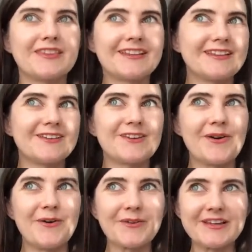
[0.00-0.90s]

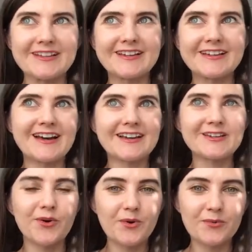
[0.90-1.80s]
that like not
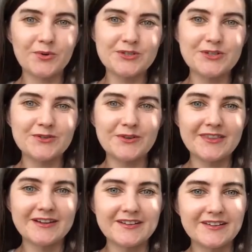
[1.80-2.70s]
knowing what to do
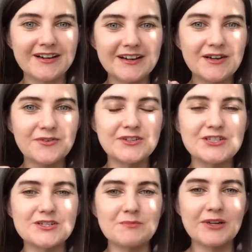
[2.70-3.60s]
in their life
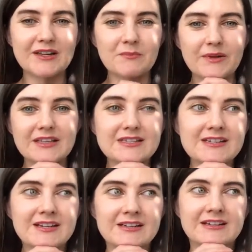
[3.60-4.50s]
and just being a bit